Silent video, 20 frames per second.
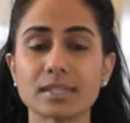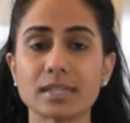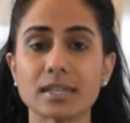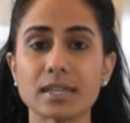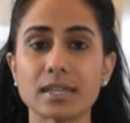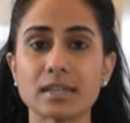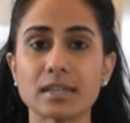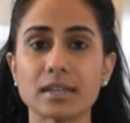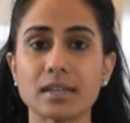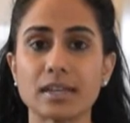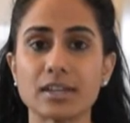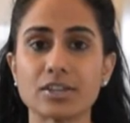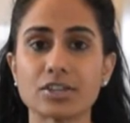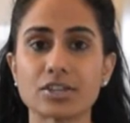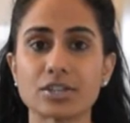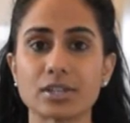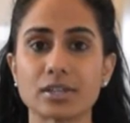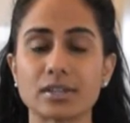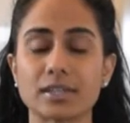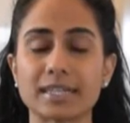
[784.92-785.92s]
the
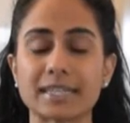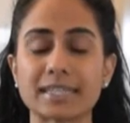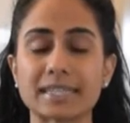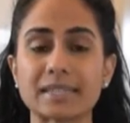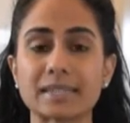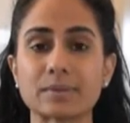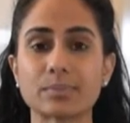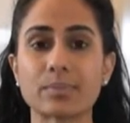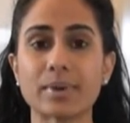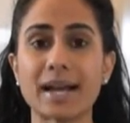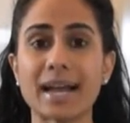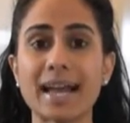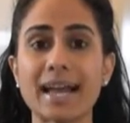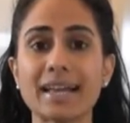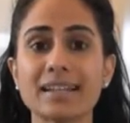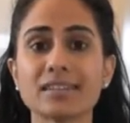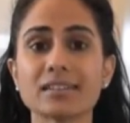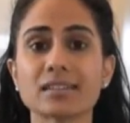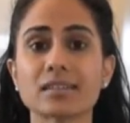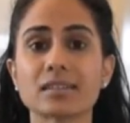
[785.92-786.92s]
inhalation,
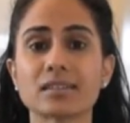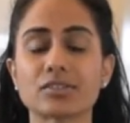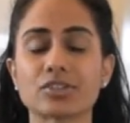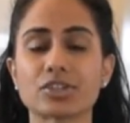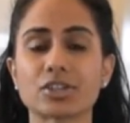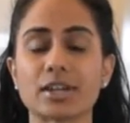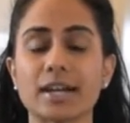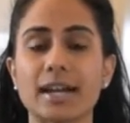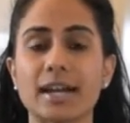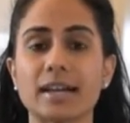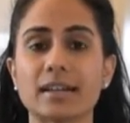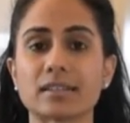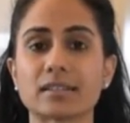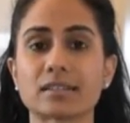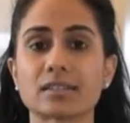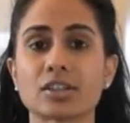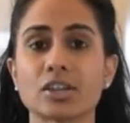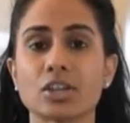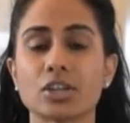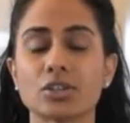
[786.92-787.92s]
expand the
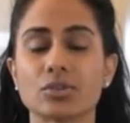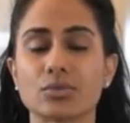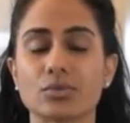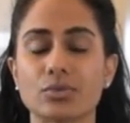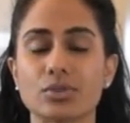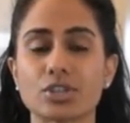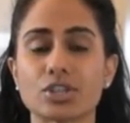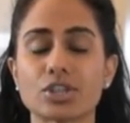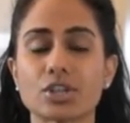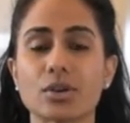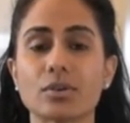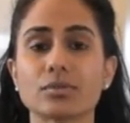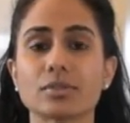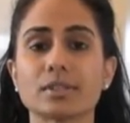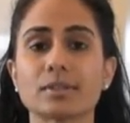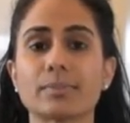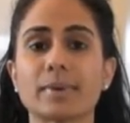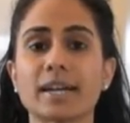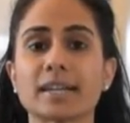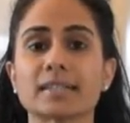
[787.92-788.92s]
chest, draw the
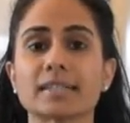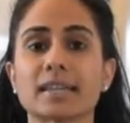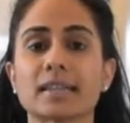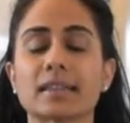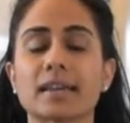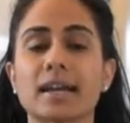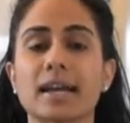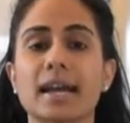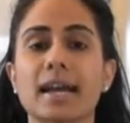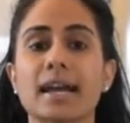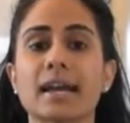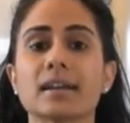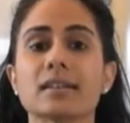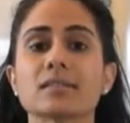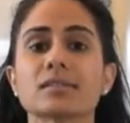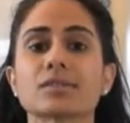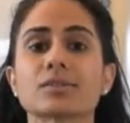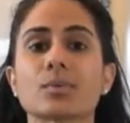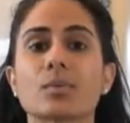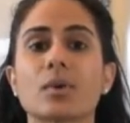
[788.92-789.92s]
shoulders back, take the
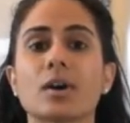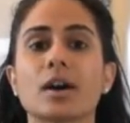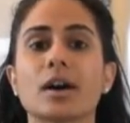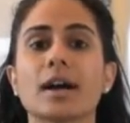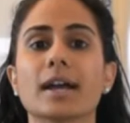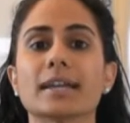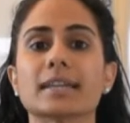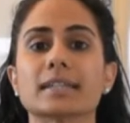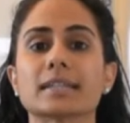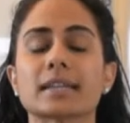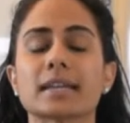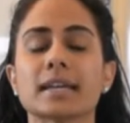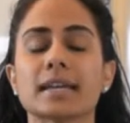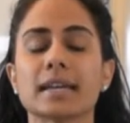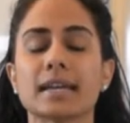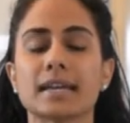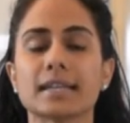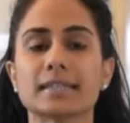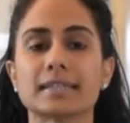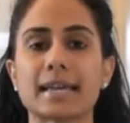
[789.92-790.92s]
hands wide,
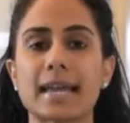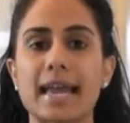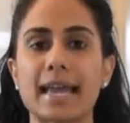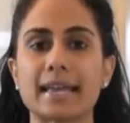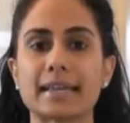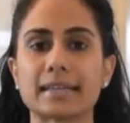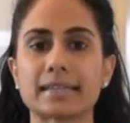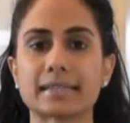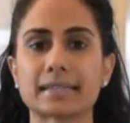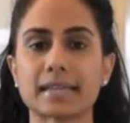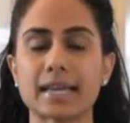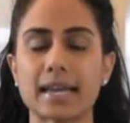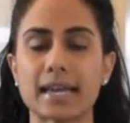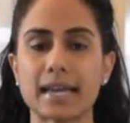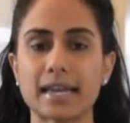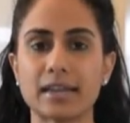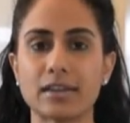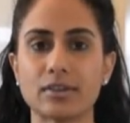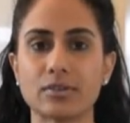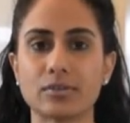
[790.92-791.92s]
and
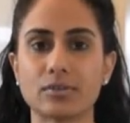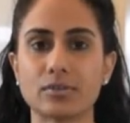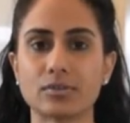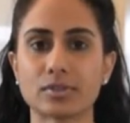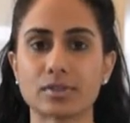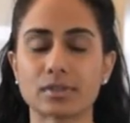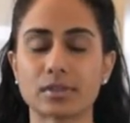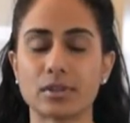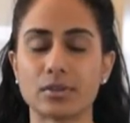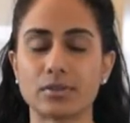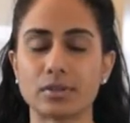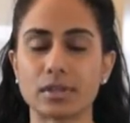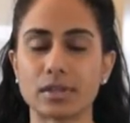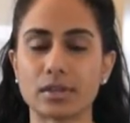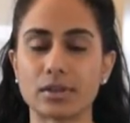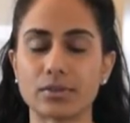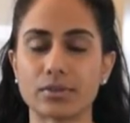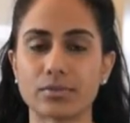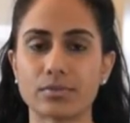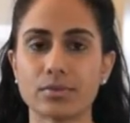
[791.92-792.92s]
exhale
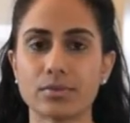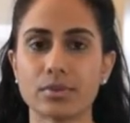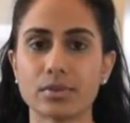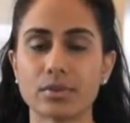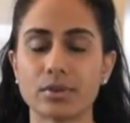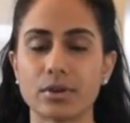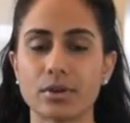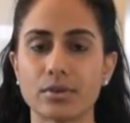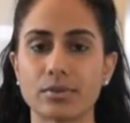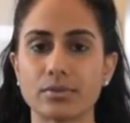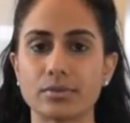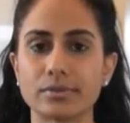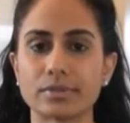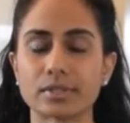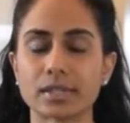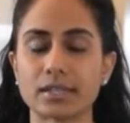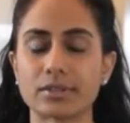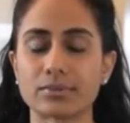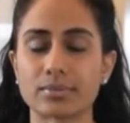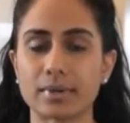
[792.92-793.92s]
slowly through the
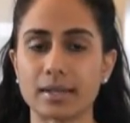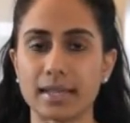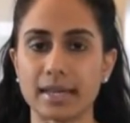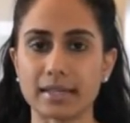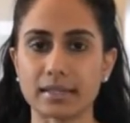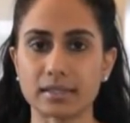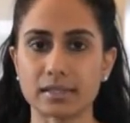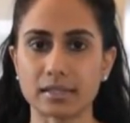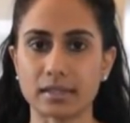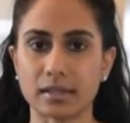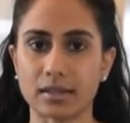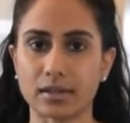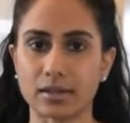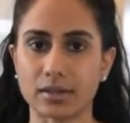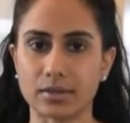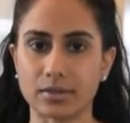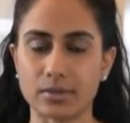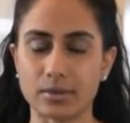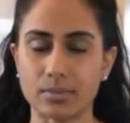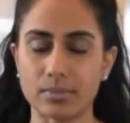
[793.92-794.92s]
nose and relaxing
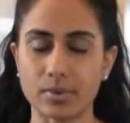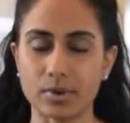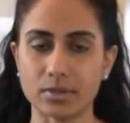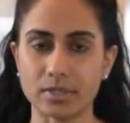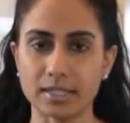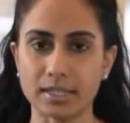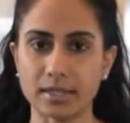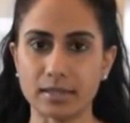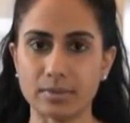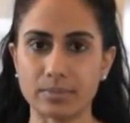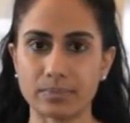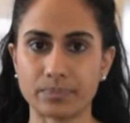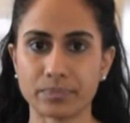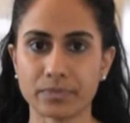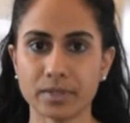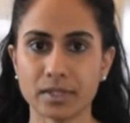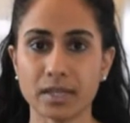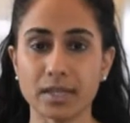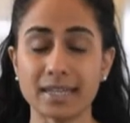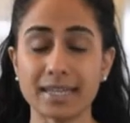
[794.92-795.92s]
the body.
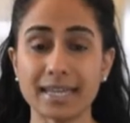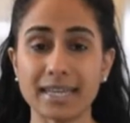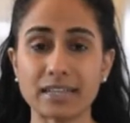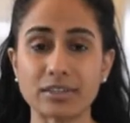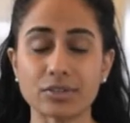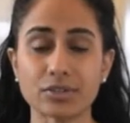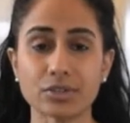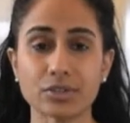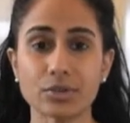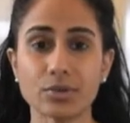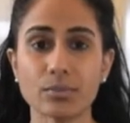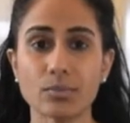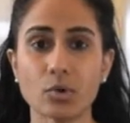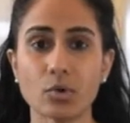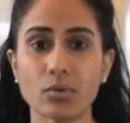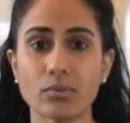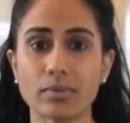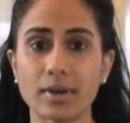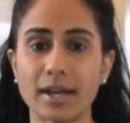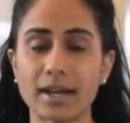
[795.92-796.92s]
Again, 2
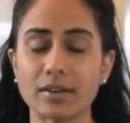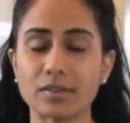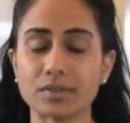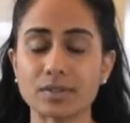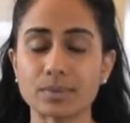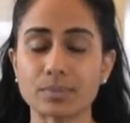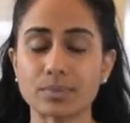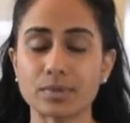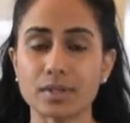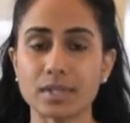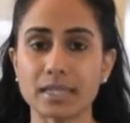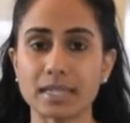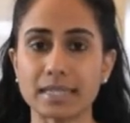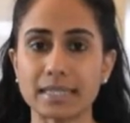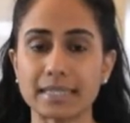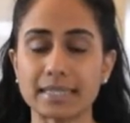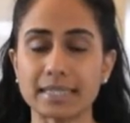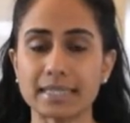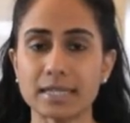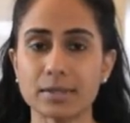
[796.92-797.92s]
more rounds,
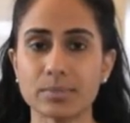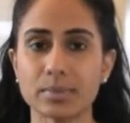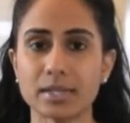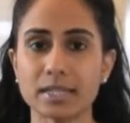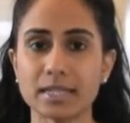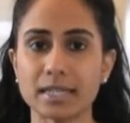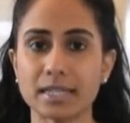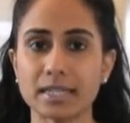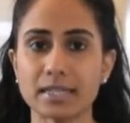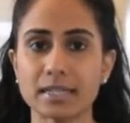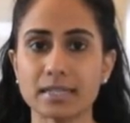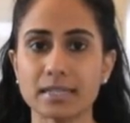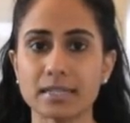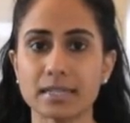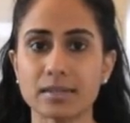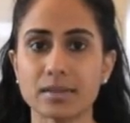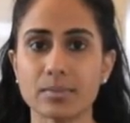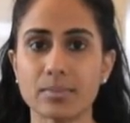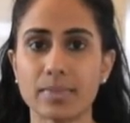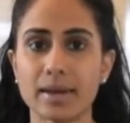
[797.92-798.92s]
breathing deeply
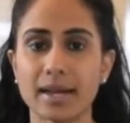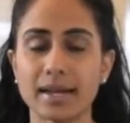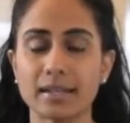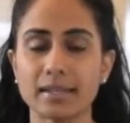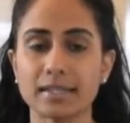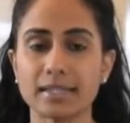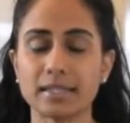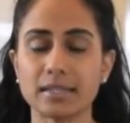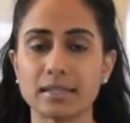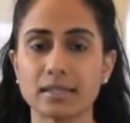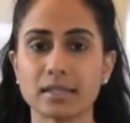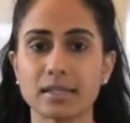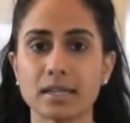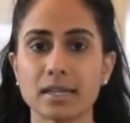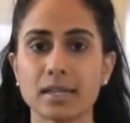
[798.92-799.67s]
into the belly